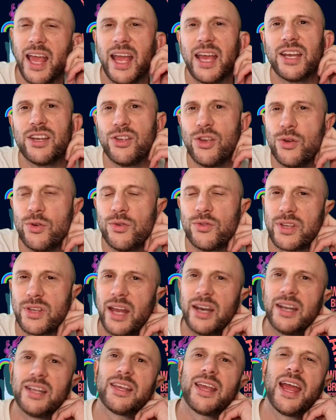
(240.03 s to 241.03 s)
can't use,
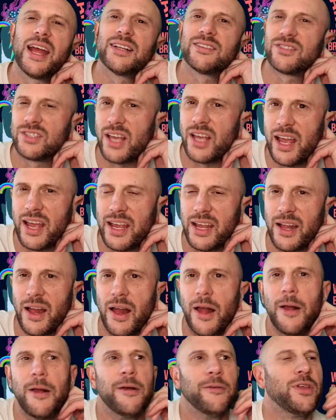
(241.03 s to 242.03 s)
can and can't
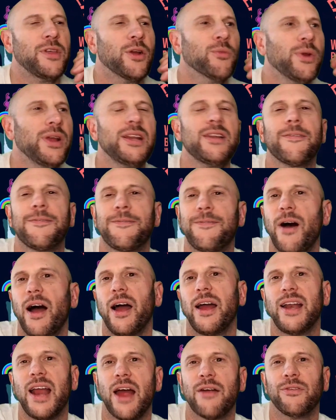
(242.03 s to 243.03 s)
say. They
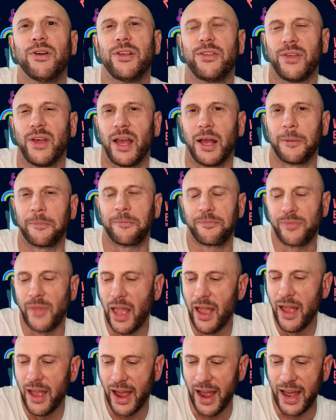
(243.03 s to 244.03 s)
redefine everything
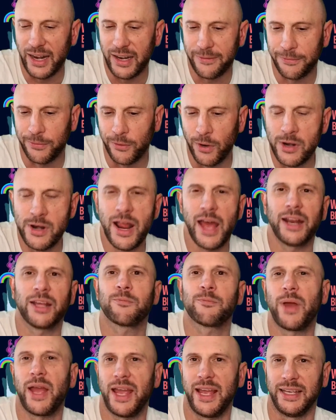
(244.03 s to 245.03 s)
at a
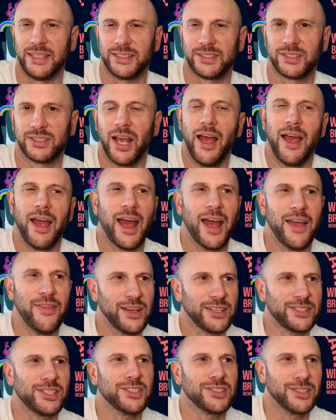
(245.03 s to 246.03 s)
frenetic pace.
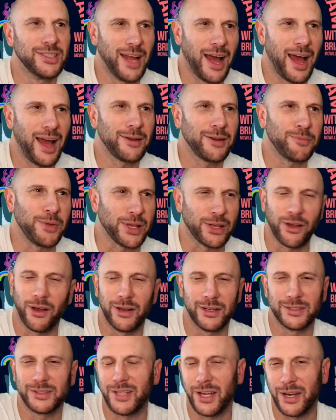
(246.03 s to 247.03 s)
And this is not
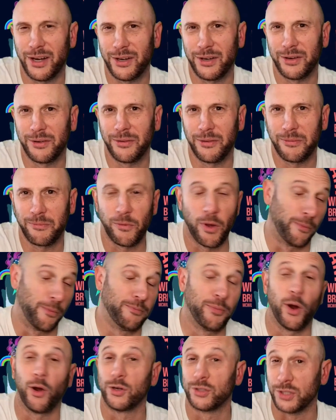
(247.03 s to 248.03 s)
because they're, well,
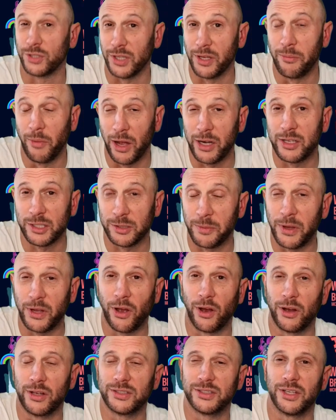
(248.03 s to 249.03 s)
partially might just
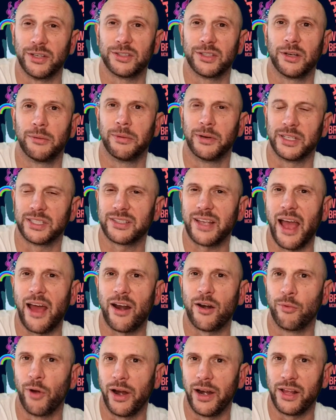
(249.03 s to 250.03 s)
because there's a little bit of
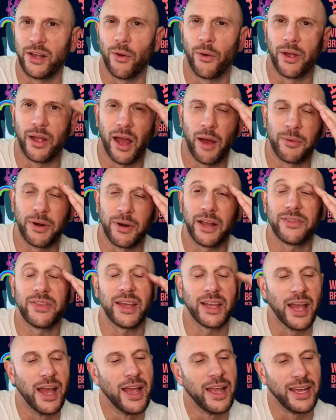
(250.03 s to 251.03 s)
scatterbraining going on, but I
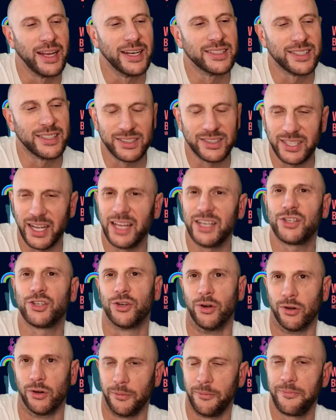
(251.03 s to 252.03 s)
think it is
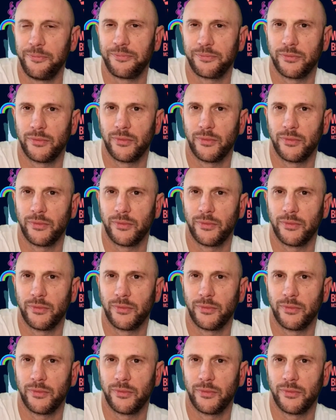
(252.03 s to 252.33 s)
intentional